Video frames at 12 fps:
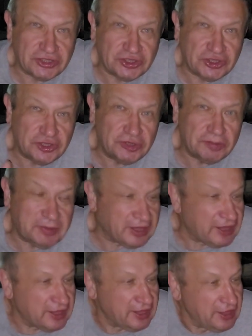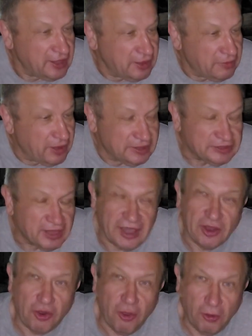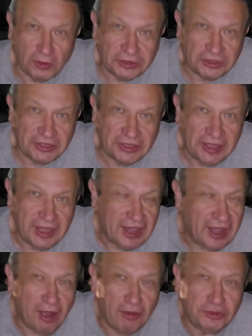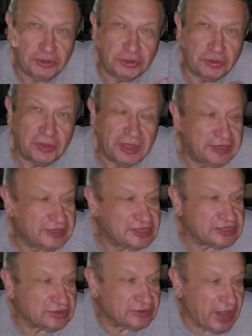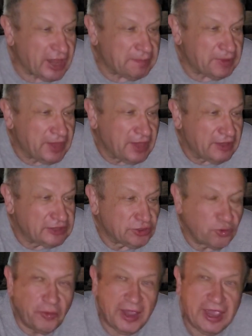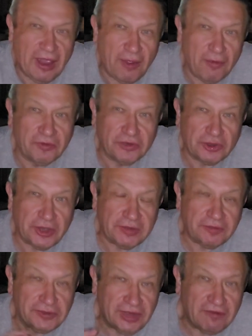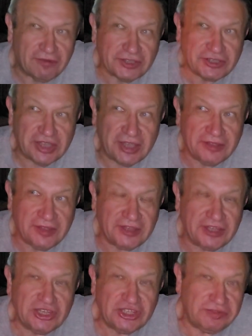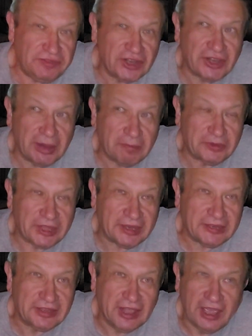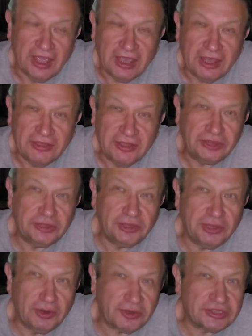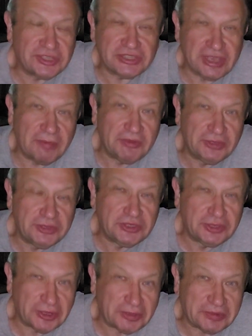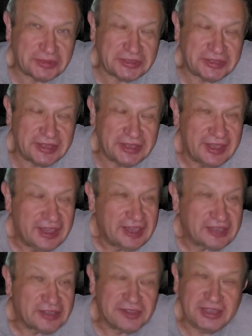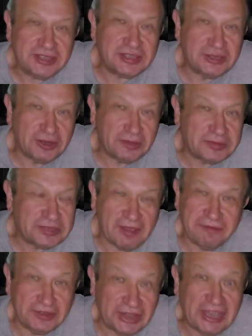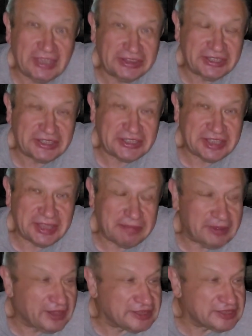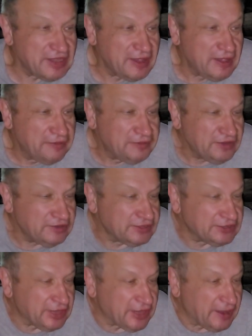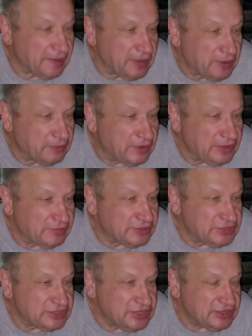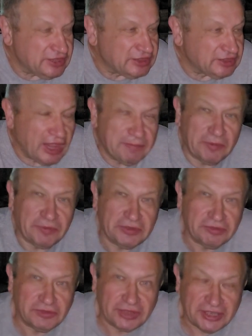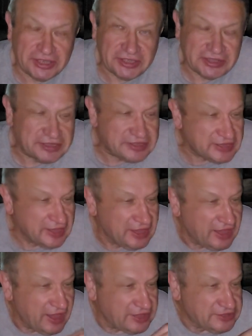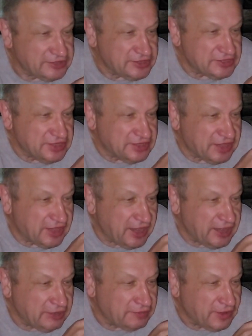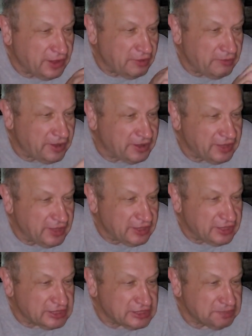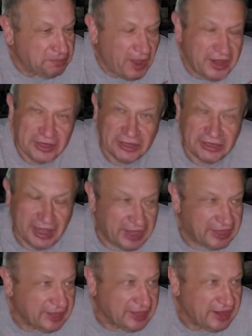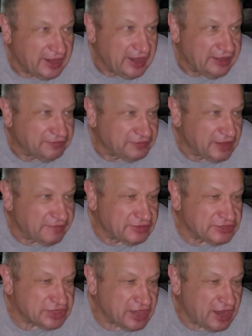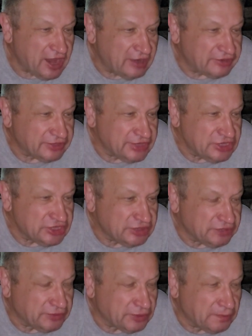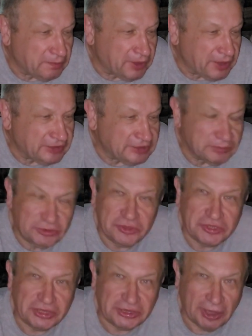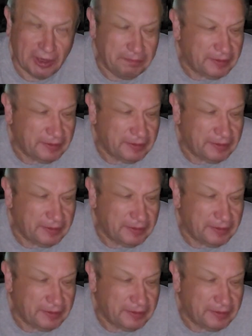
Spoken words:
should be, well, called, how to describe the way of growing flowers in that Echeveria plant, you need to learn some new terms. So these terms are very interesting because frequently when we see that type of inflorescence, as you see, they kind of, well, spiral-like, and flowers are arranged from bottom to the top